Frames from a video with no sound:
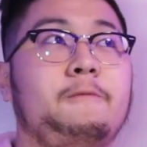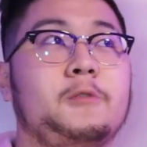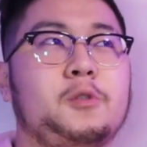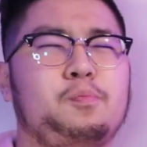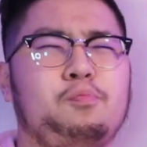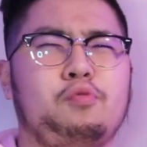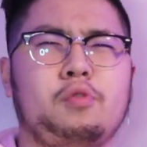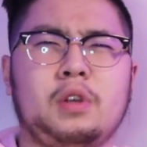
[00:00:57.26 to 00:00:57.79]

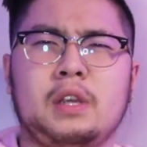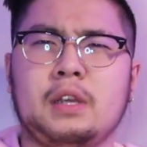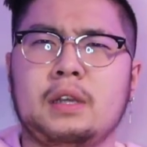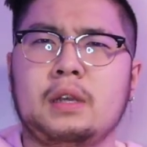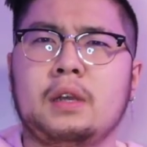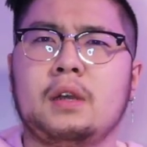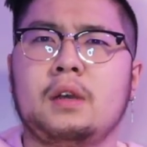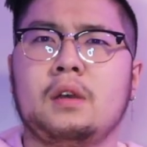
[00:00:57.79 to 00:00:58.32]

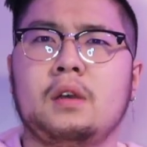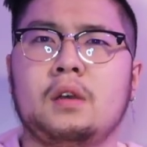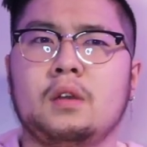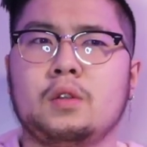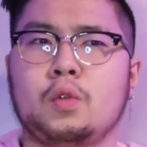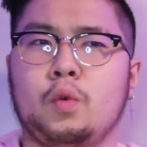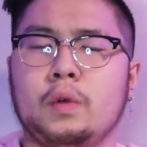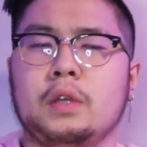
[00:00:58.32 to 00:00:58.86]
spring
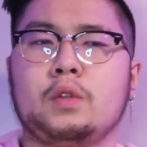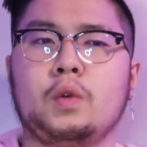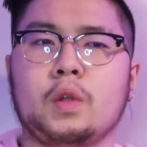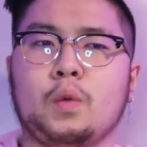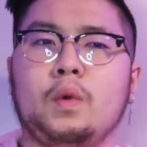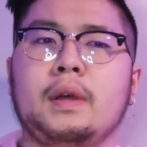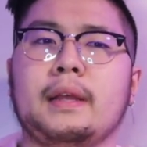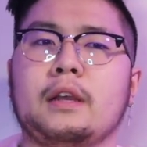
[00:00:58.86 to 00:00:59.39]

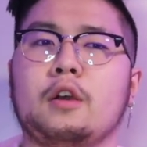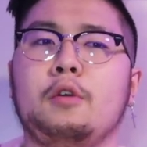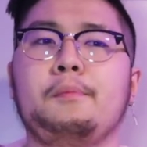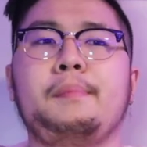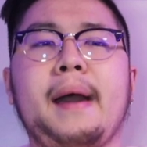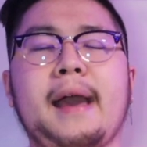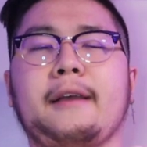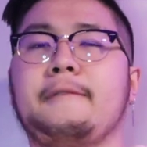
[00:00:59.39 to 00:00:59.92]
2021 and go
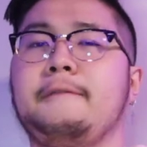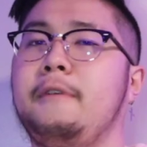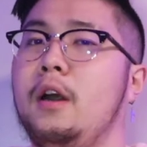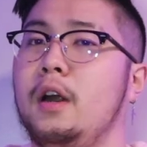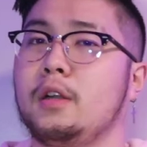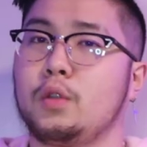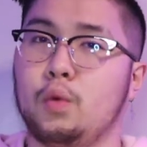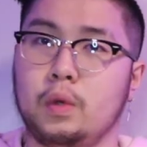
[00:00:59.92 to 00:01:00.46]
back
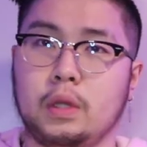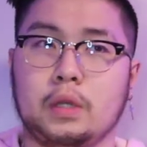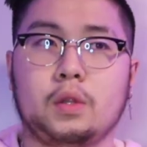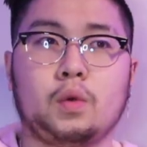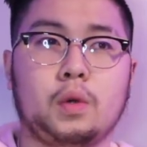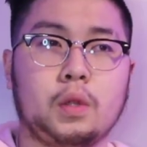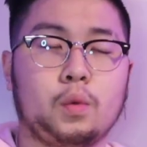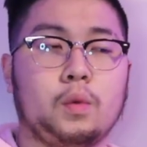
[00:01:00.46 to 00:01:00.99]
fall
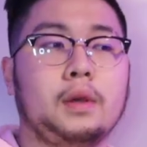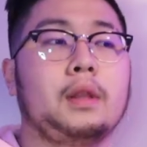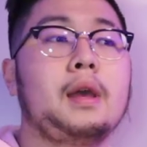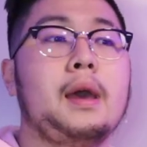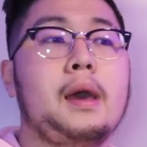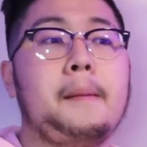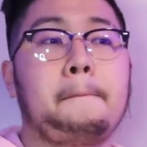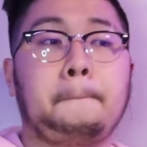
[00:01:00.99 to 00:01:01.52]
2021.
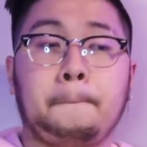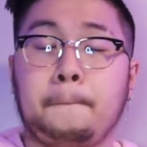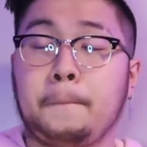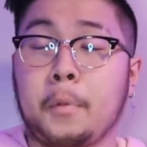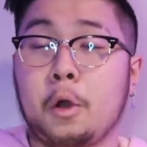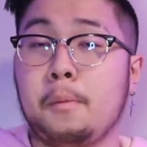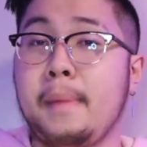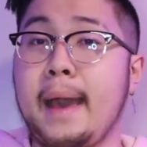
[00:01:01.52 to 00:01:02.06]

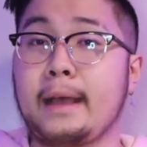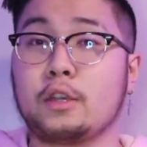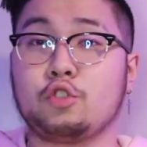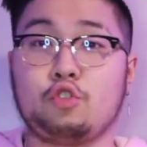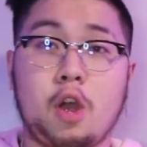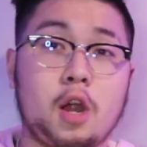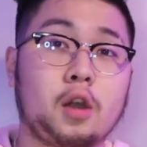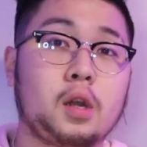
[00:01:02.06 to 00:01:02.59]
Go back
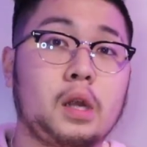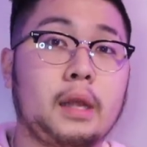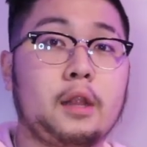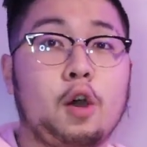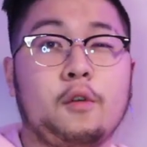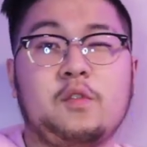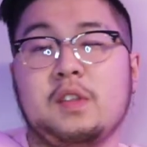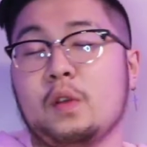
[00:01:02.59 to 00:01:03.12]
stronger
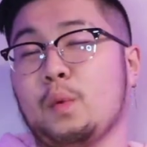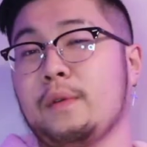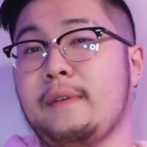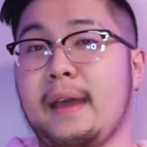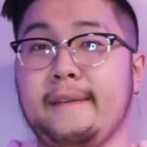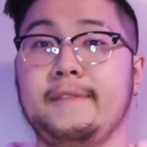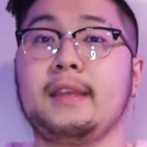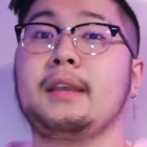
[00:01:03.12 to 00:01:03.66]
and hopefully
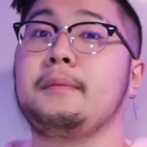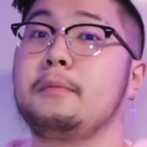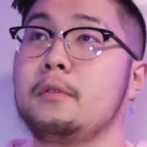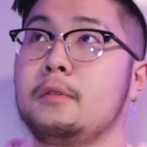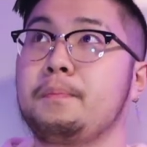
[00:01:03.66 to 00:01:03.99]
with everything